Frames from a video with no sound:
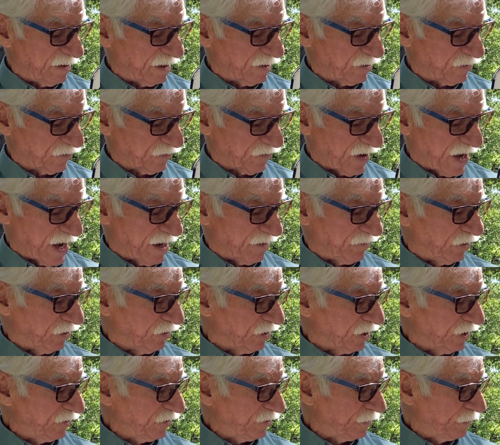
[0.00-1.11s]
That's 5
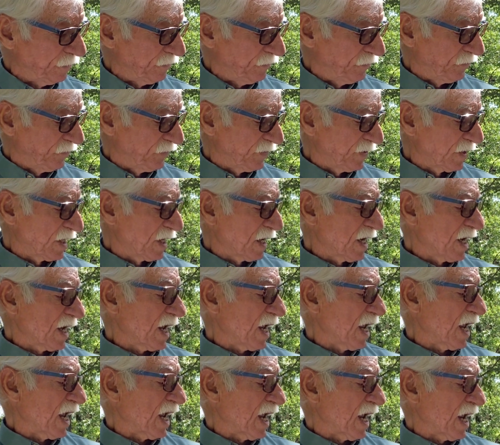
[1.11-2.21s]
units.
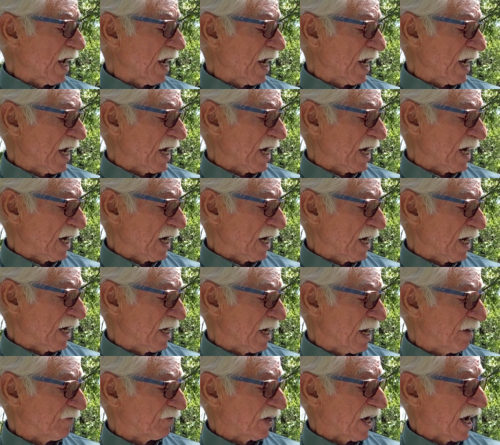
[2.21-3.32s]
And
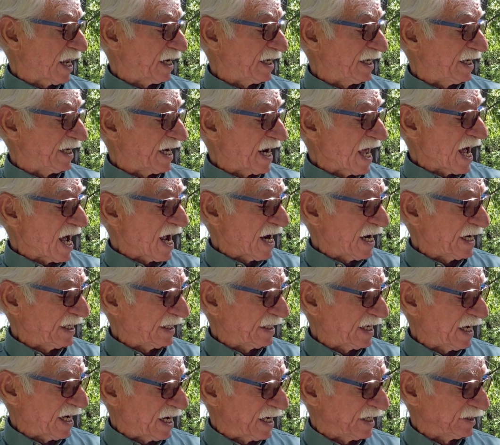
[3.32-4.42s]
I've got 9
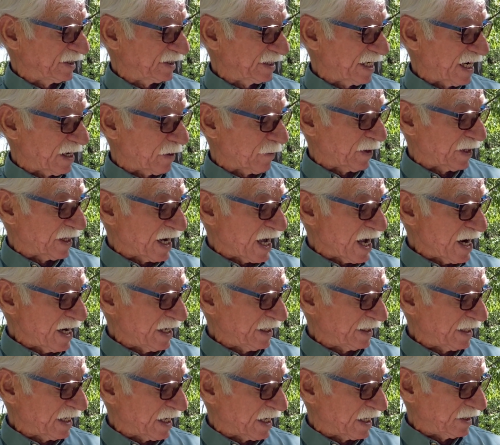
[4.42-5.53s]
tens, take away 9
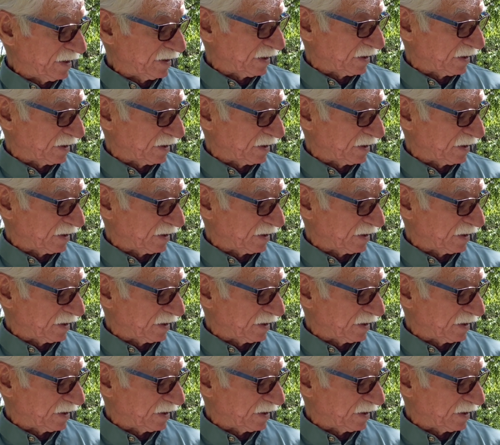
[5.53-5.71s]
tens,